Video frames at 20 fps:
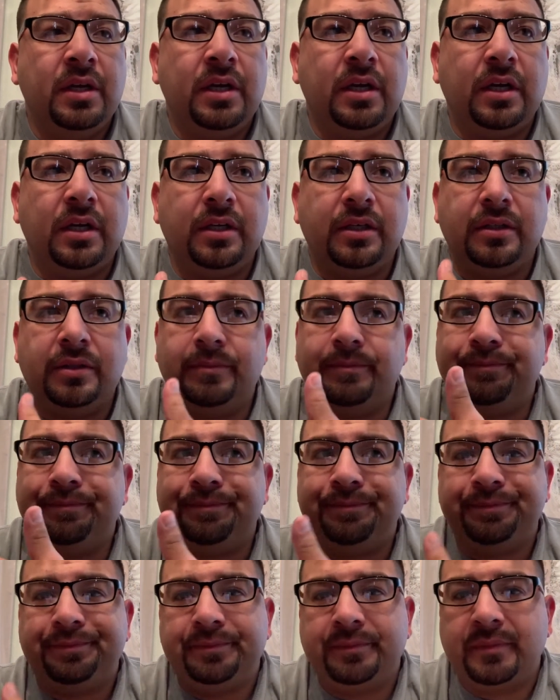
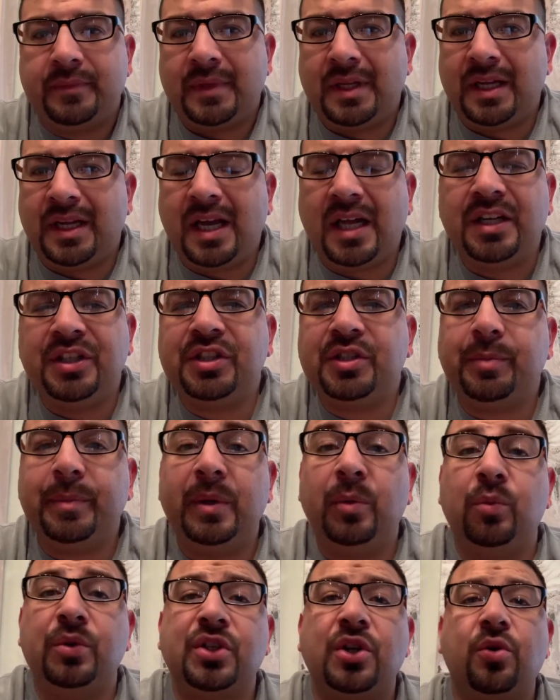Kind of just
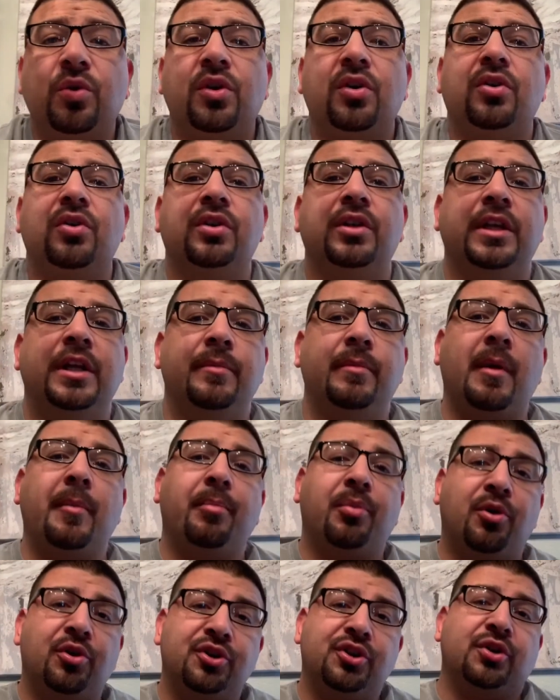been what's going on in my
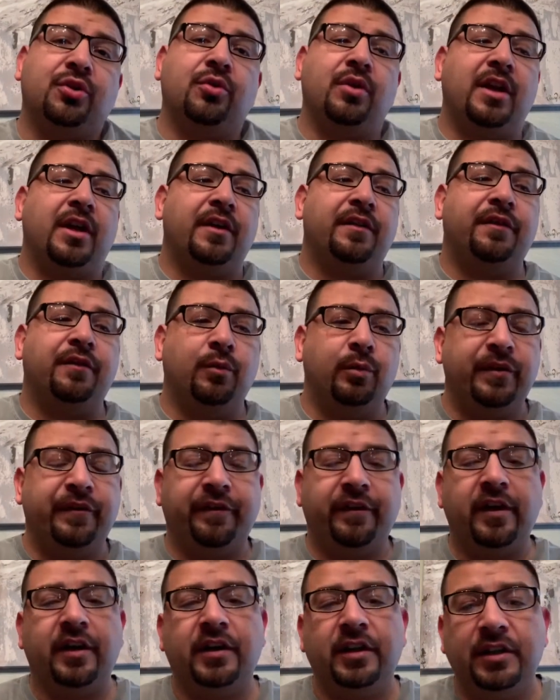personal life. We
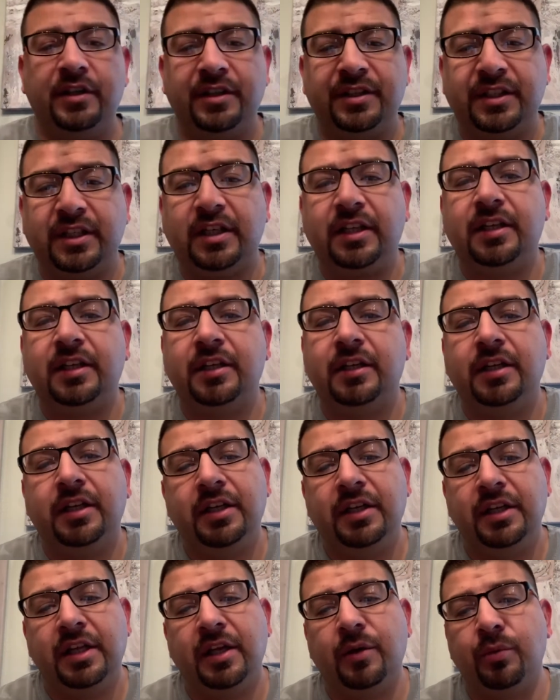finally decided
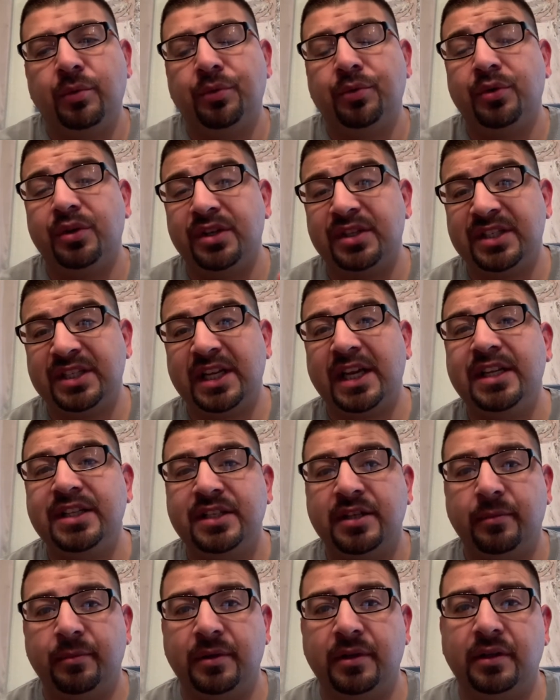that we were gonna say
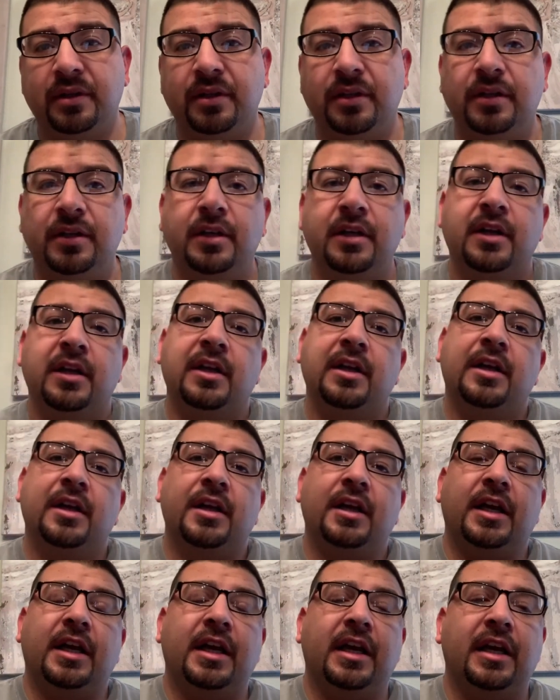something,
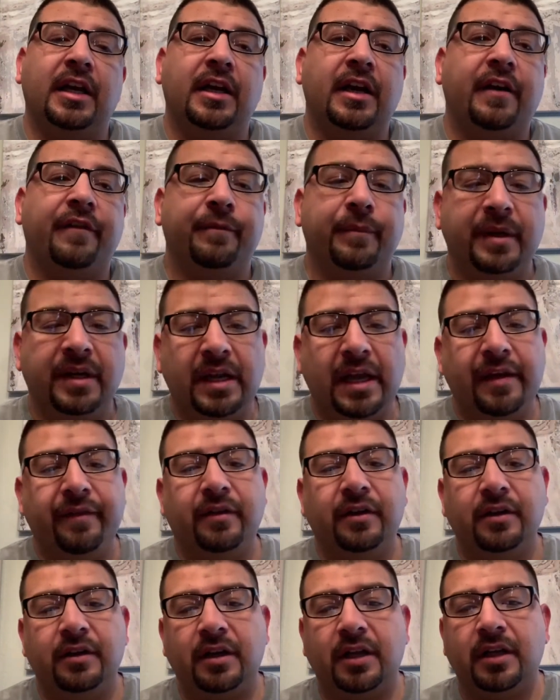and I've been having
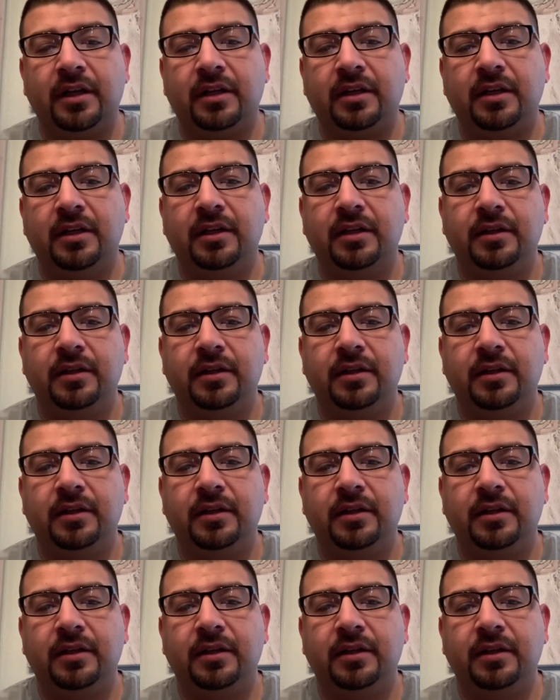to like